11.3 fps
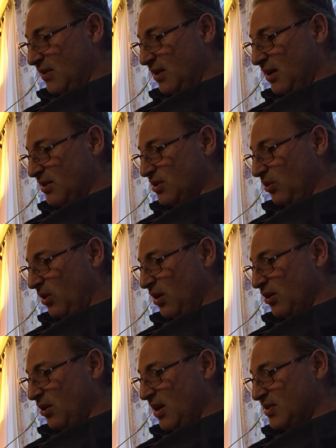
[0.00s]
that it is no
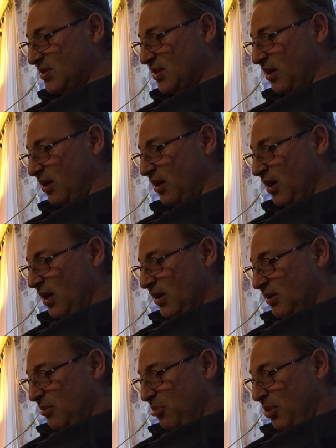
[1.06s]
longer necessary
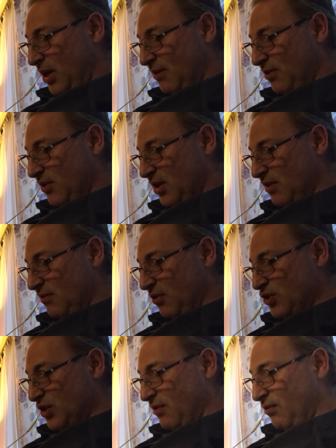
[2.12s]
to pray for the
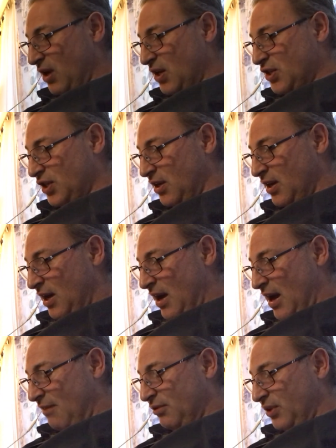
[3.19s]
conversion of Russia
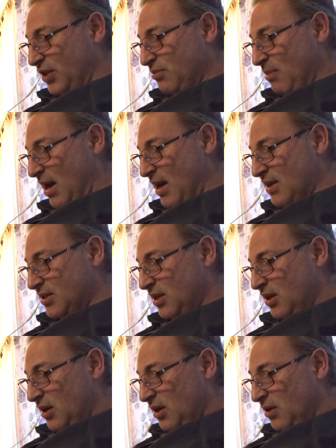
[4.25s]
after each Mass.
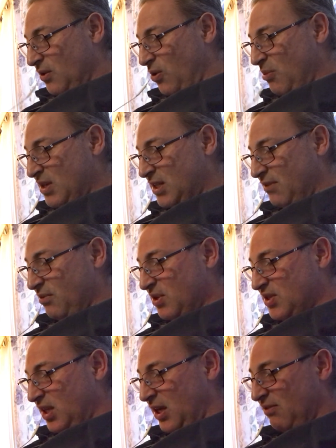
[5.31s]
Rome has even
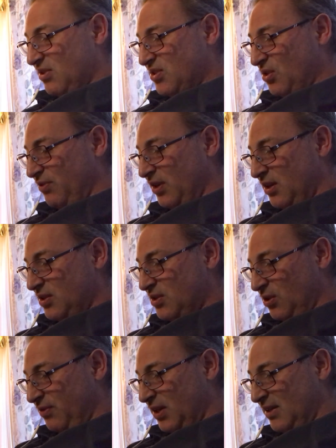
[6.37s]
received Soviet,
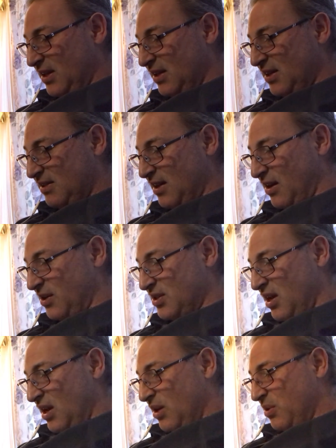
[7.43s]
Soviet dignitaries
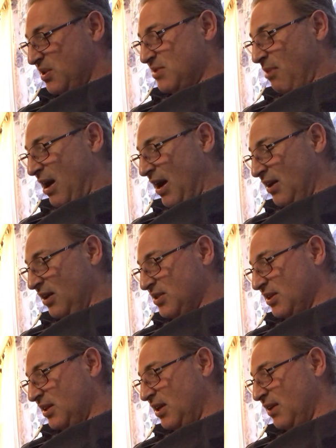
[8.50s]
with smiles
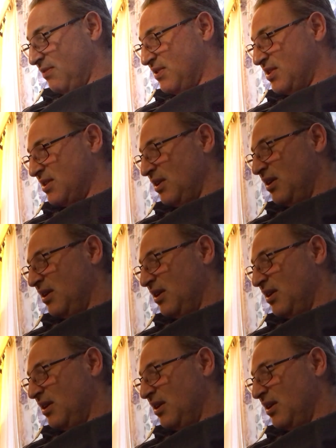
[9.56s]
and gifts